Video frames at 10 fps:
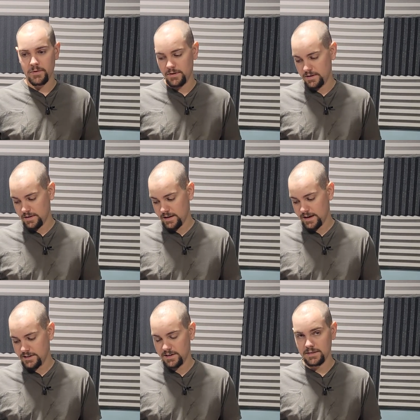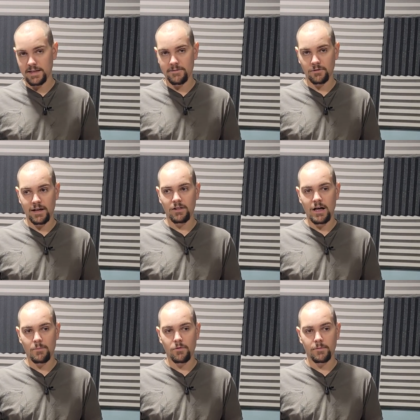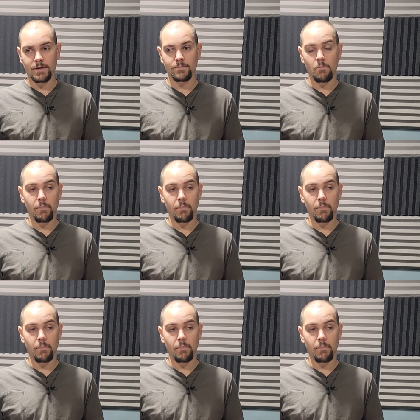but I think they rely a lot more on people